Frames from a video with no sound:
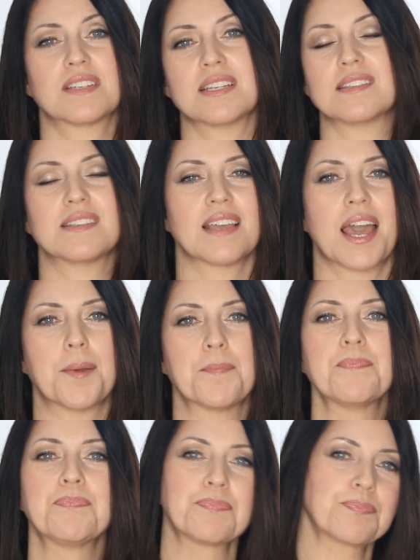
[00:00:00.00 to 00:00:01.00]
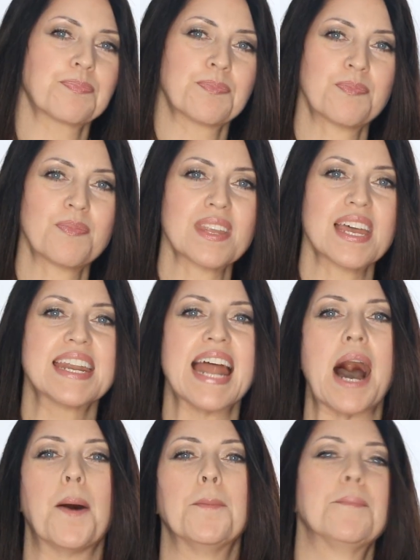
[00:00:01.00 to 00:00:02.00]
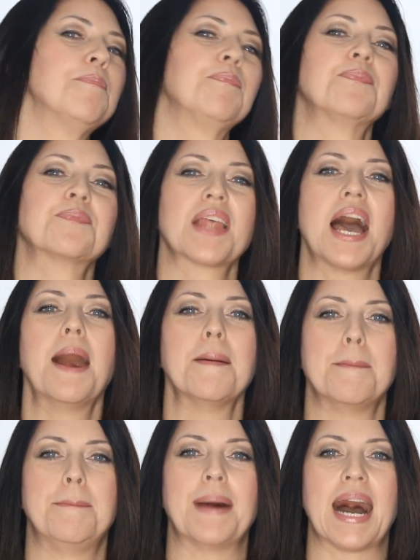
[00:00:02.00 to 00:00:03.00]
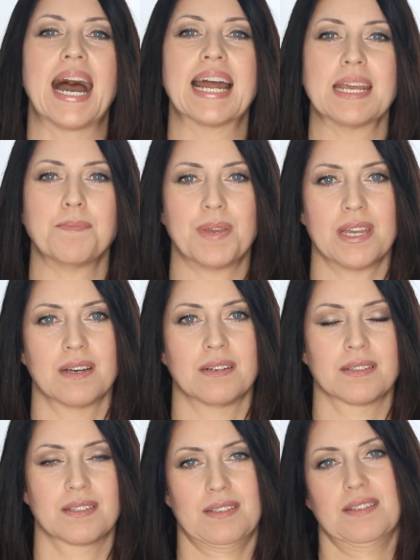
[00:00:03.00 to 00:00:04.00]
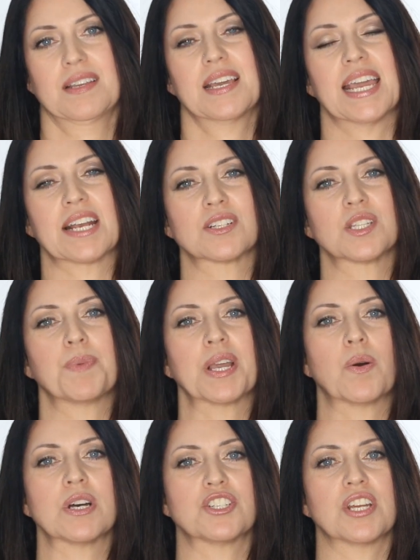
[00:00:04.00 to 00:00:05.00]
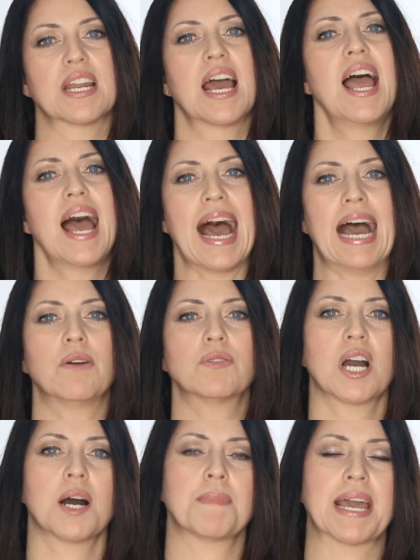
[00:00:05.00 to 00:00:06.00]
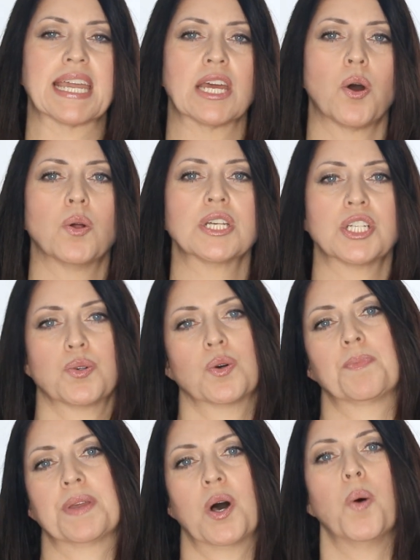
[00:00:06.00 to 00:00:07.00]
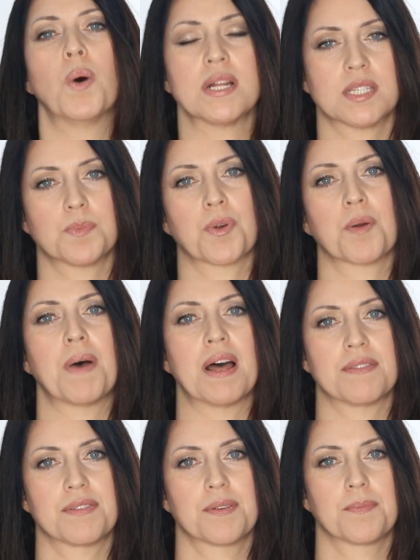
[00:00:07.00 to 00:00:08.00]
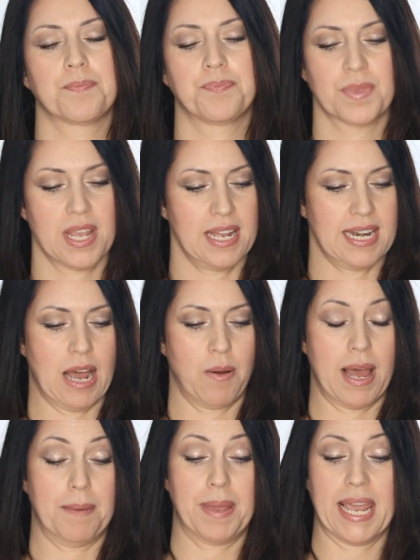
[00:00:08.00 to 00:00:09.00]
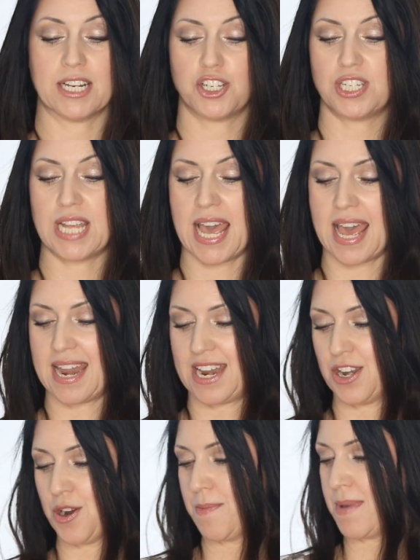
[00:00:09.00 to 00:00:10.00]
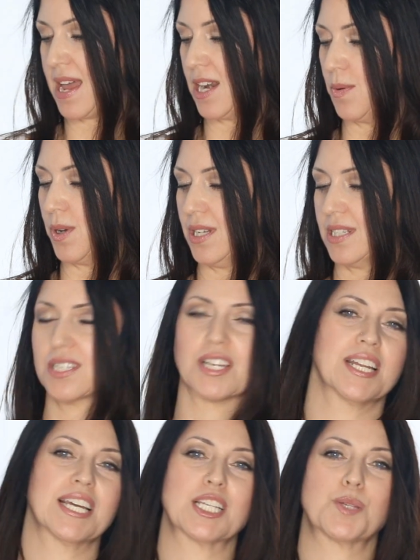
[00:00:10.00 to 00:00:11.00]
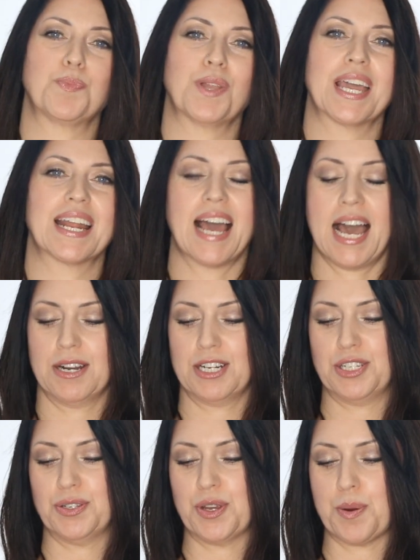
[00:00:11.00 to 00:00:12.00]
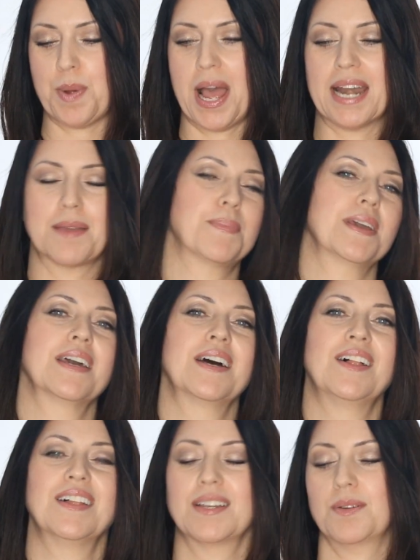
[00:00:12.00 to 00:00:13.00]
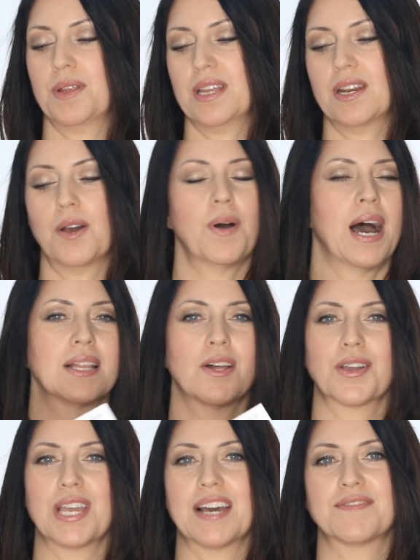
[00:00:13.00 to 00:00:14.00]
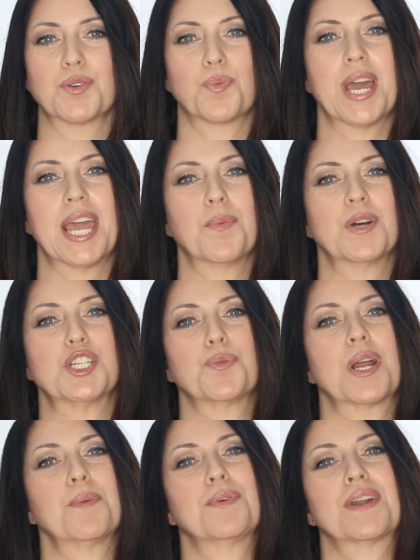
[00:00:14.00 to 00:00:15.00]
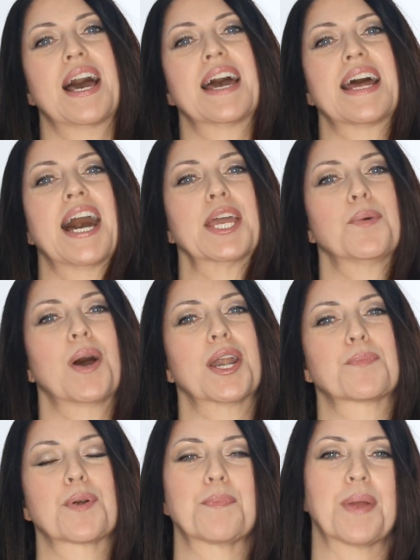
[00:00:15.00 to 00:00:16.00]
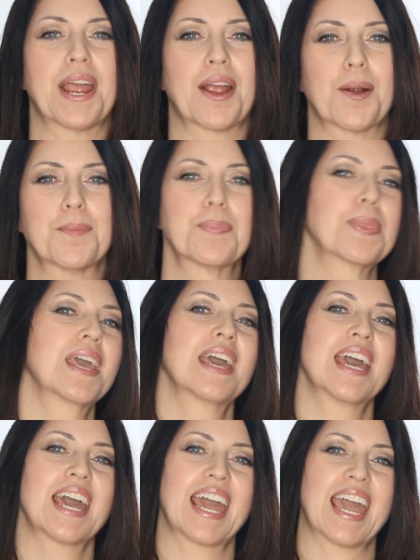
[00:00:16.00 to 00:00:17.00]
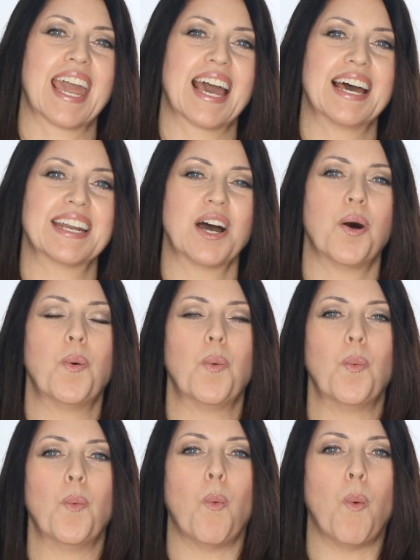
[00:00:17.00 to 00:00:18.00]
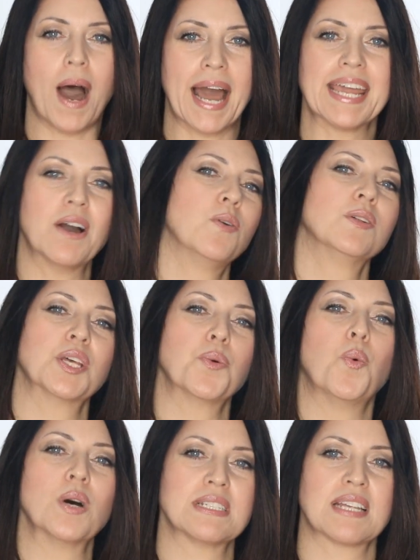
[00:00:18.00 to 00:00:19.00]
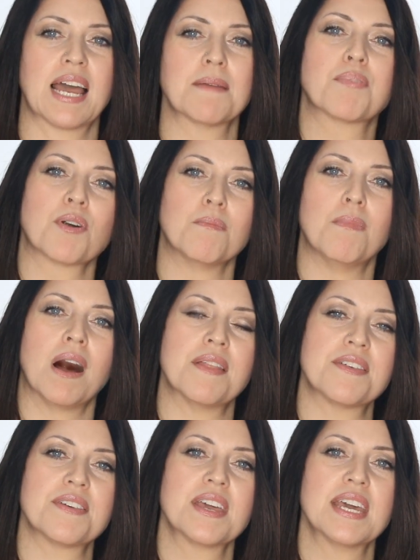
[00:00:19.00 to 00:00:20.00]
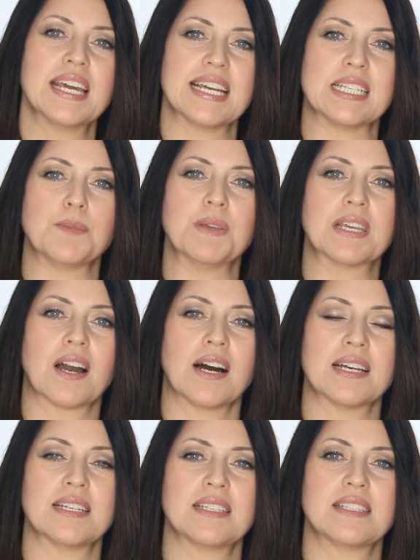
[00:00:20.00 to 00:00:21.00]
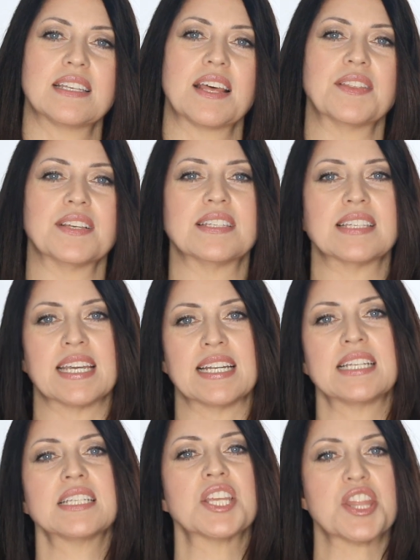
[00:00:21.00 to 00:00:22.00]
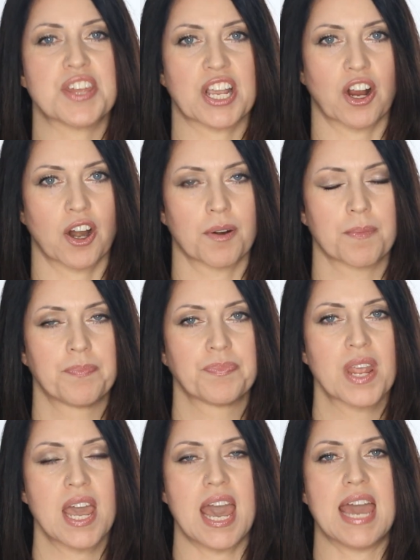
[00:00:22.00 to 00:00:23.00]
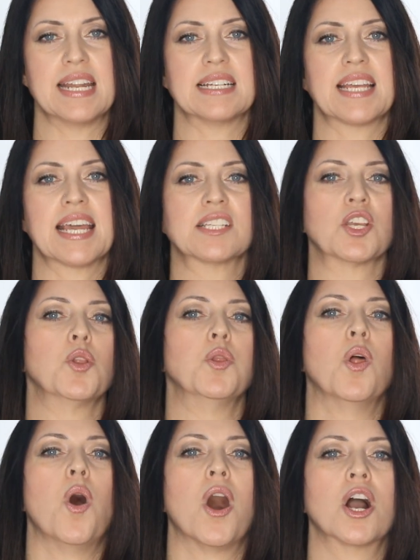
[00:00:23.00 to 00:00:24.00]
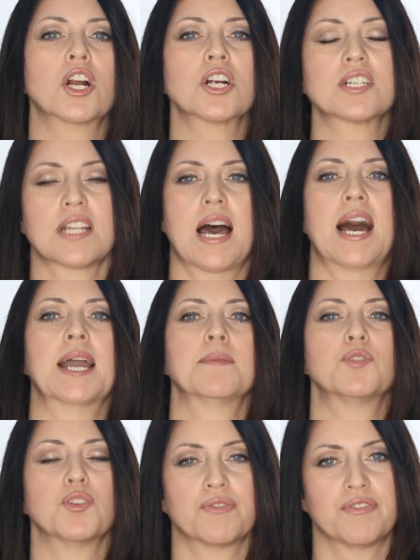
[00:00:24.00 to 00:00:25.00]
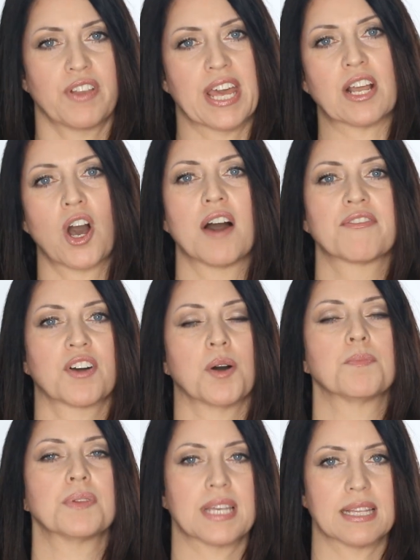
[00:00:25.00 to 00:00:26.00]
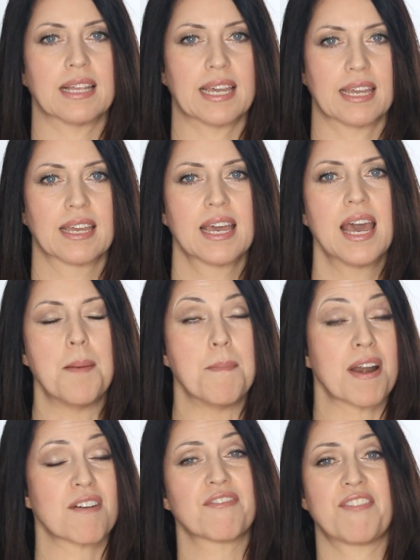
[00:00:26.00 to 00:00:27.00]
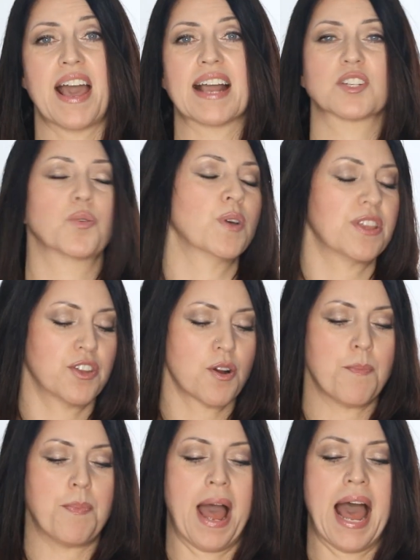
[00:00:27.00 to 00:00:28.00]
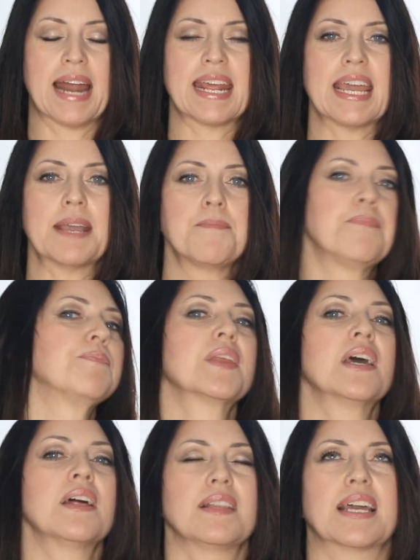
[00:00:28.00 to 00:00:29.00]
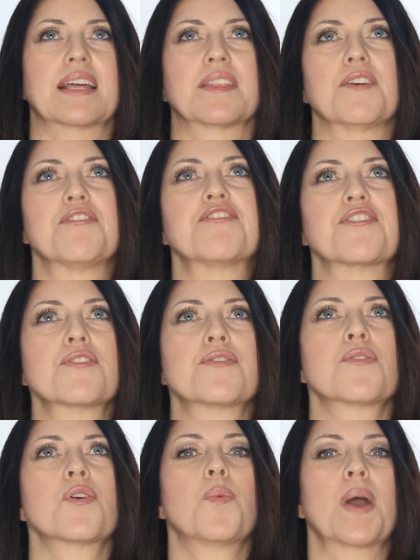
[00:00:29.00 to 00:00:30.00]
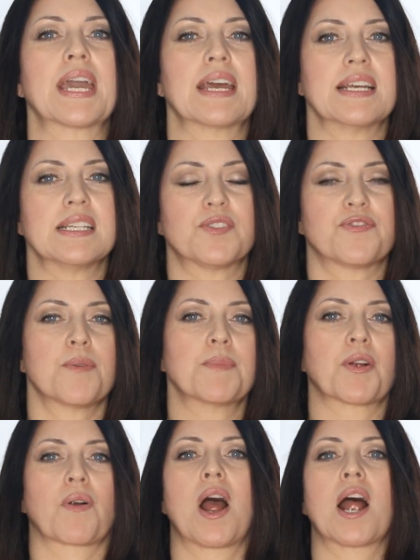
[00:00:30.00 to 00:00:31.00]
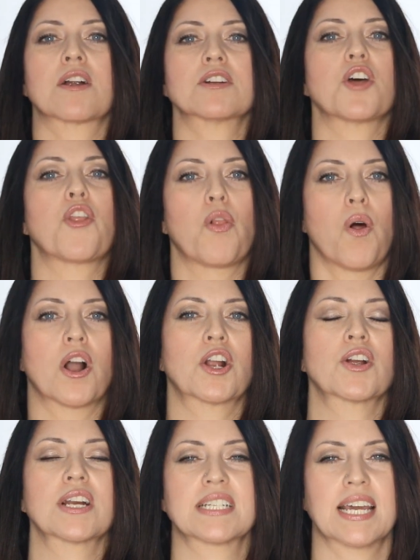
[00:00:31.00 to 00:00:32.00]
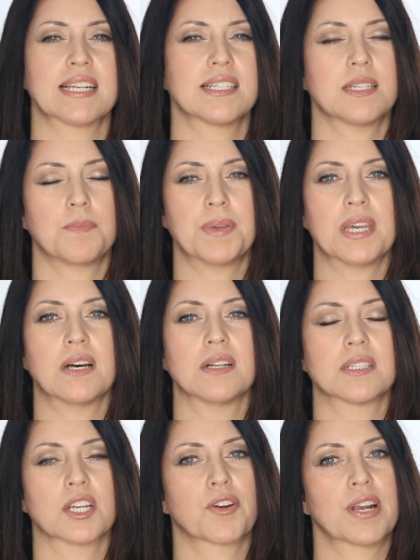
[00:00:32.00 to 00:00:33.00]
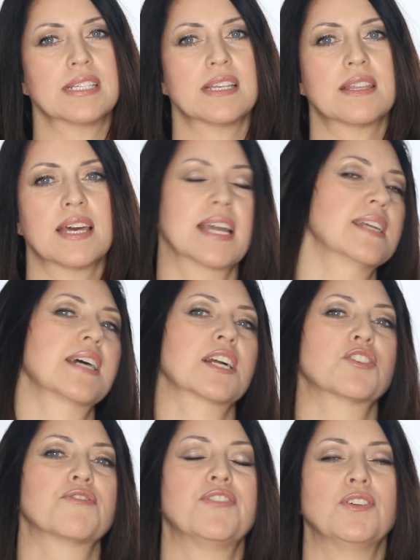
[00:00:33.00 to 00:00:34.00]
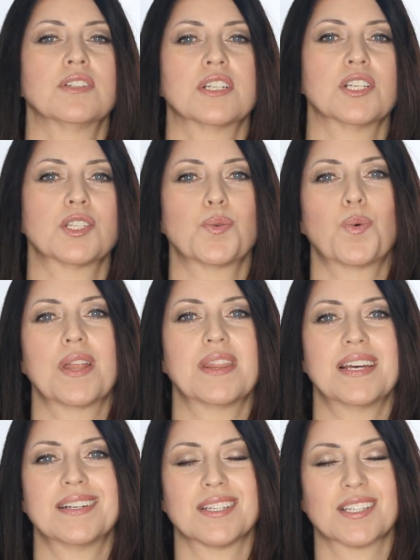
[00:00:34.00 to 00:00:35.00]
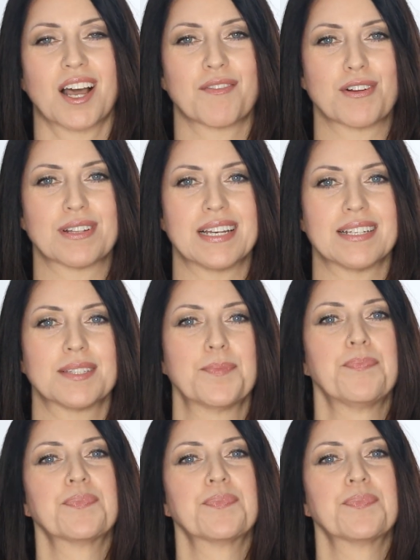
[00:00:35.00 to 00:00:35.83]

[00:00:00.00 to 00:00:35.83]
TCA. Now, body peels. Here's the big question. How come I can only do a peel once per month? Now on page 10 in your manual, it's going to explain how to do your body peel and how long you have to wait, what you want to put on, how you want to prepare. And why only one time per month is because the skin is thicker and it takes a longer time to flake off completely. Matter of fact, with your body, like the further away it is from your heart, the longer it takes to peel. It's a crazy thing. Dr. Fulton is the one that discovered this.